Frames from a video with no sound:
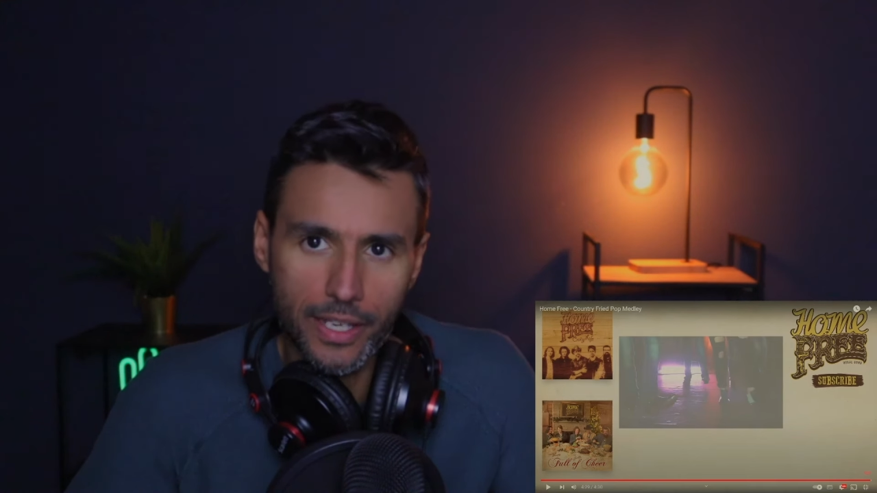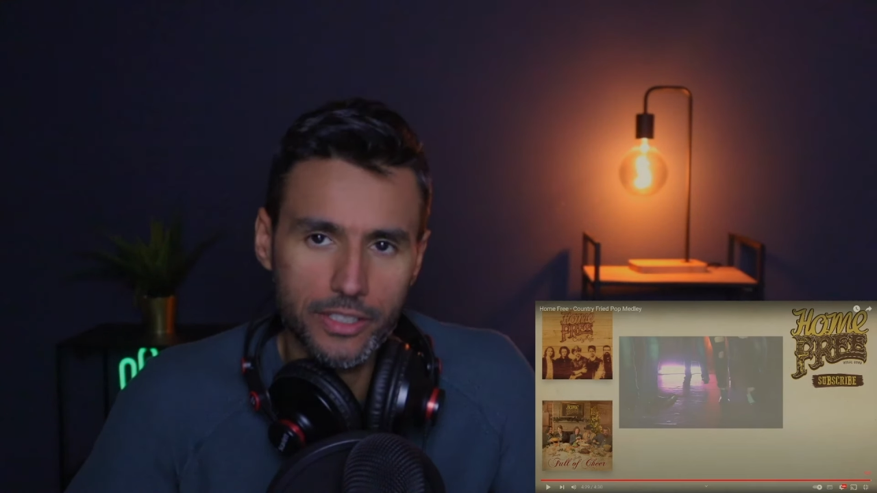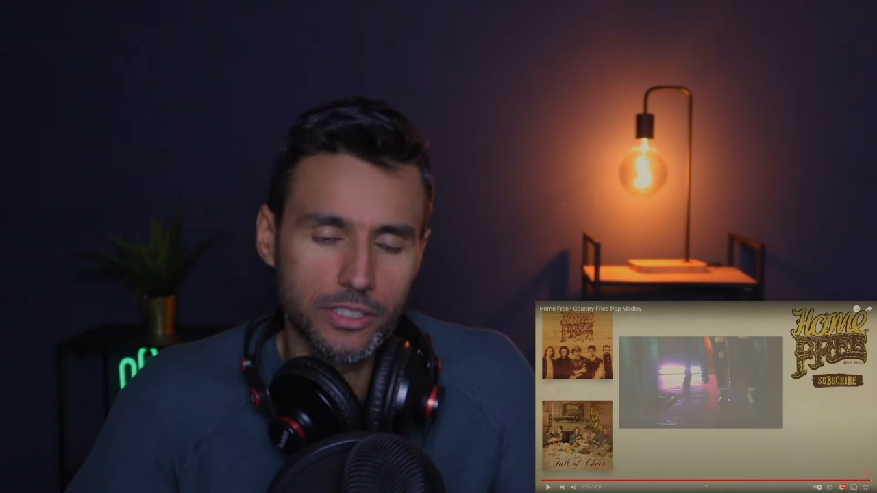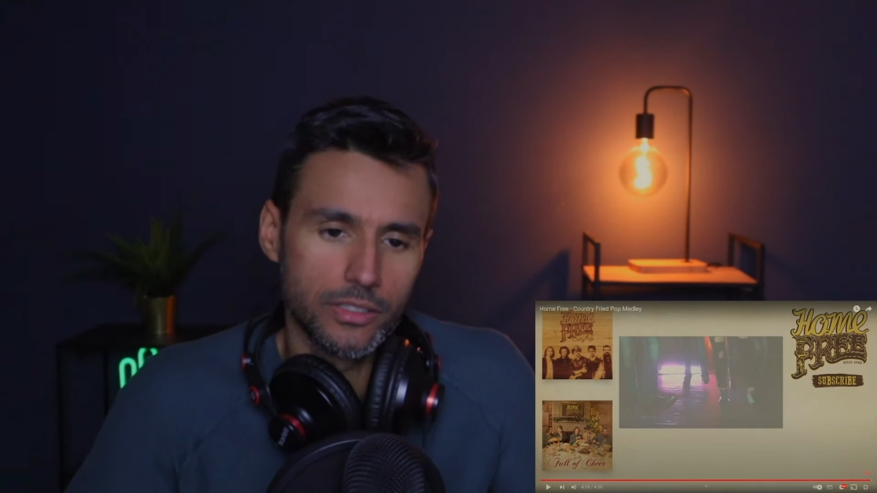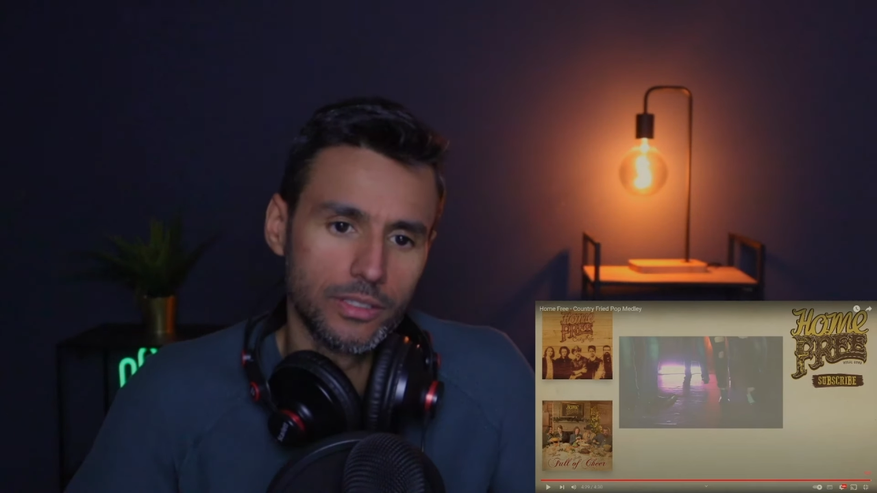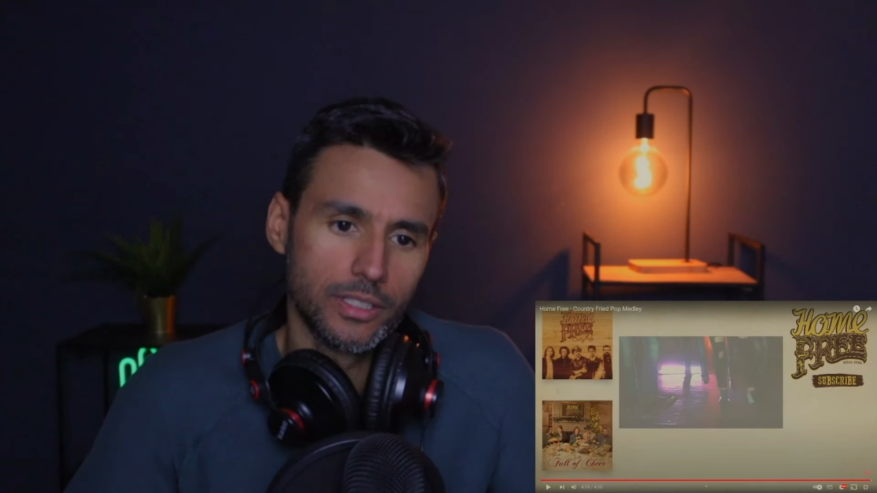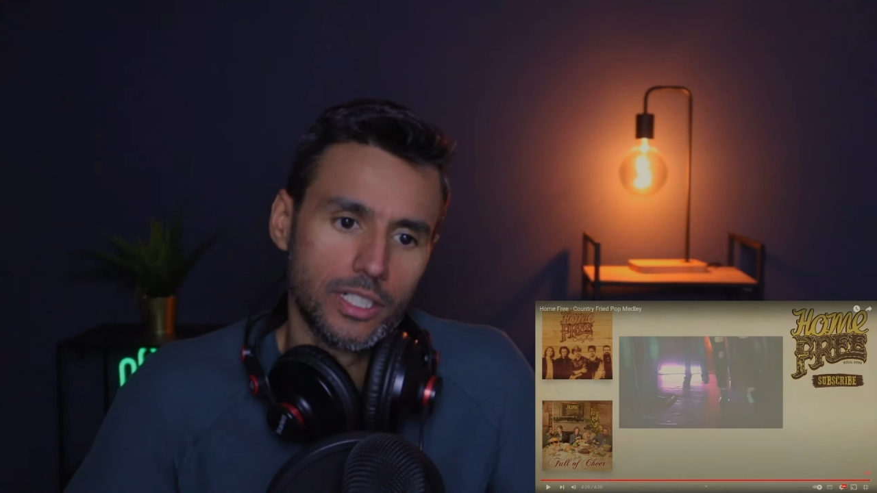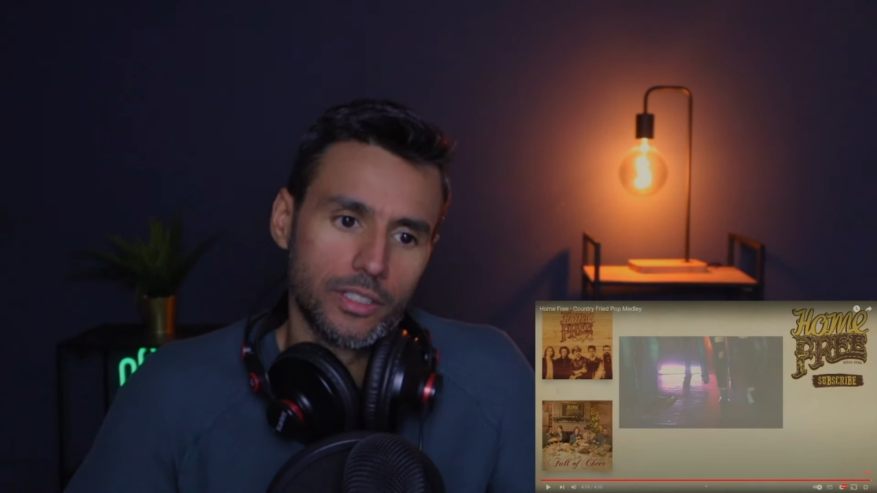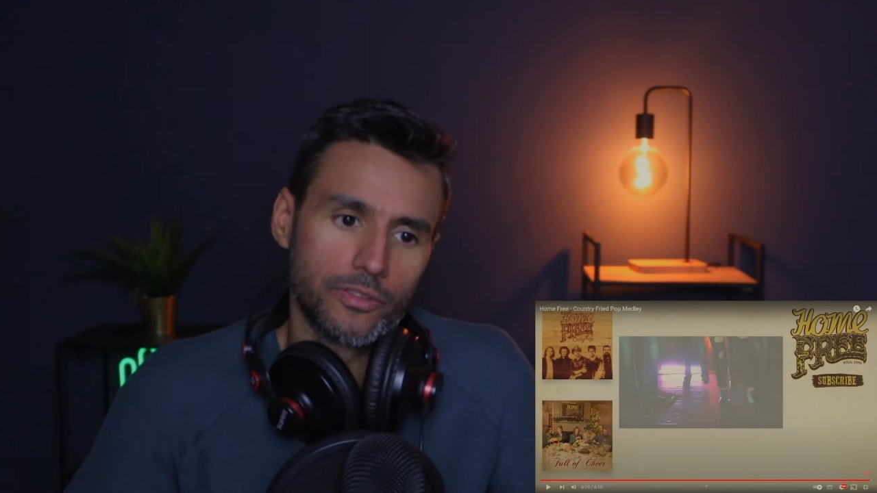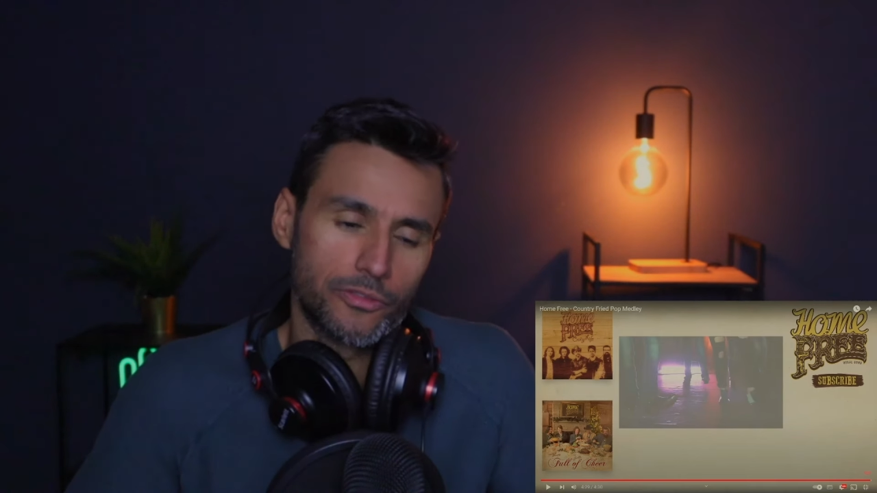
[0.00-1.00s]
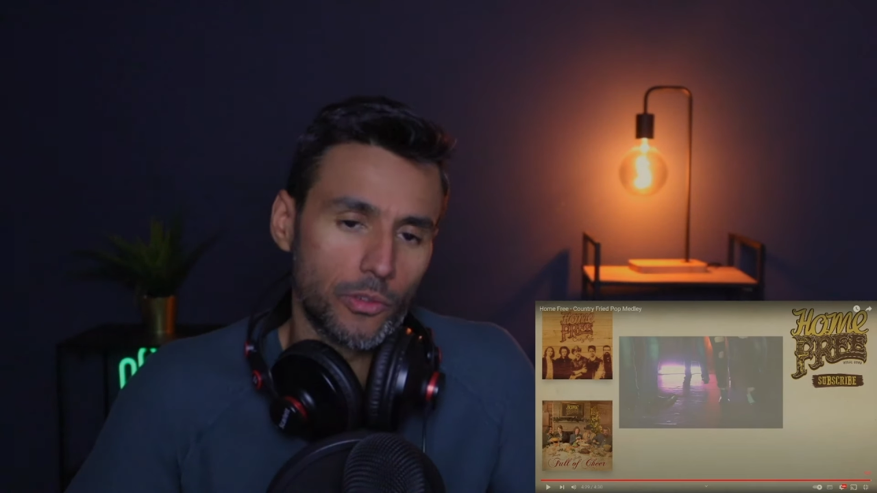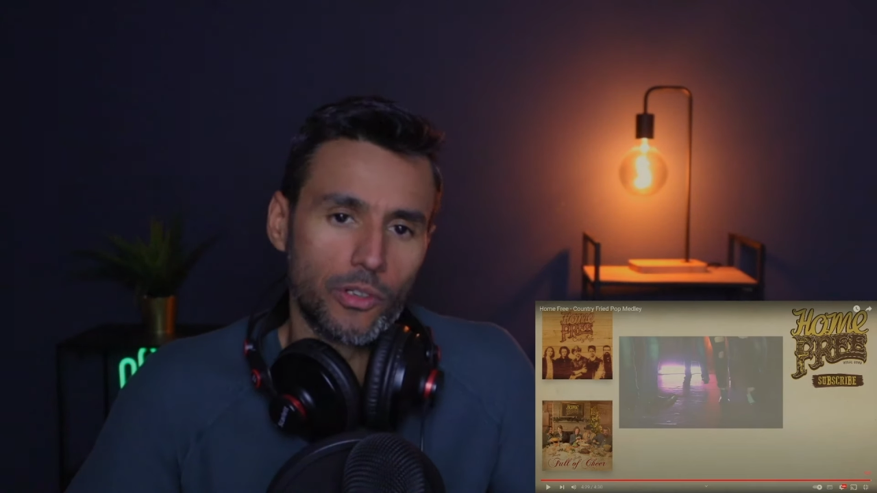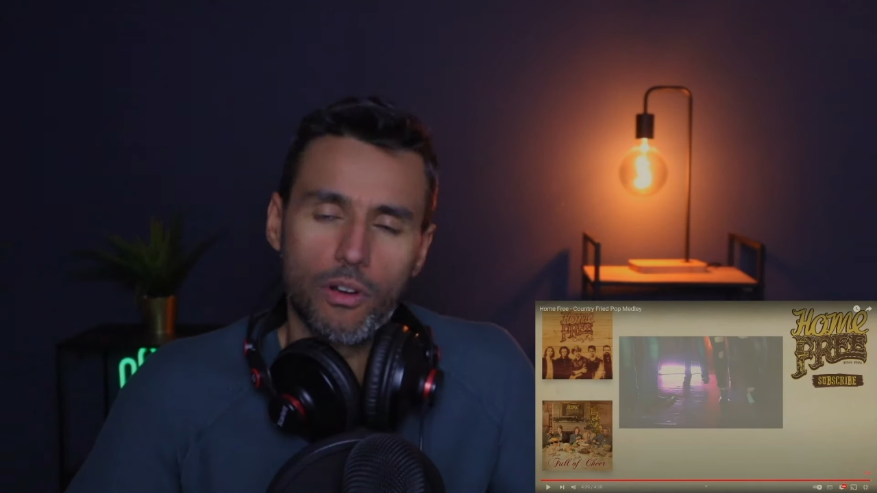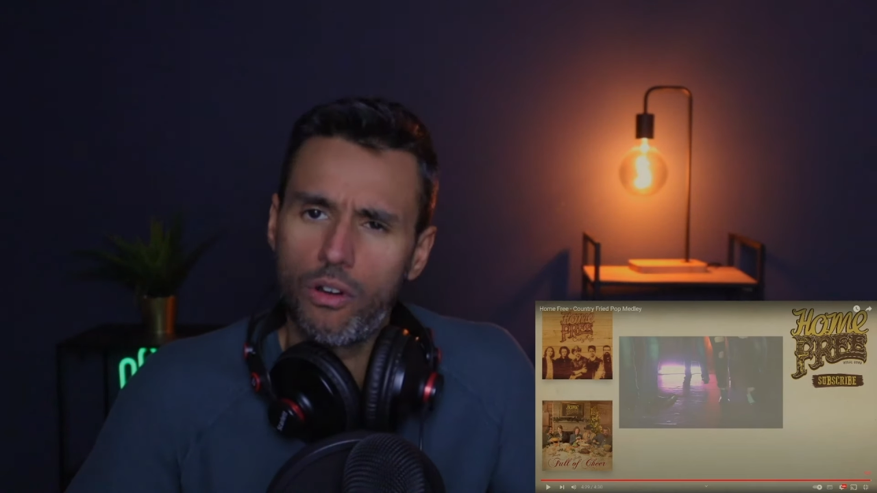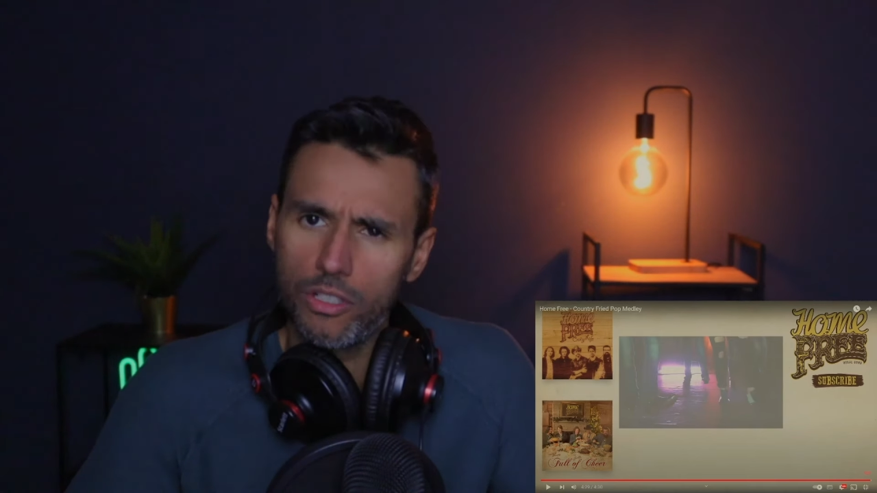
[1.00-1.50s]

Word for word: Thank you for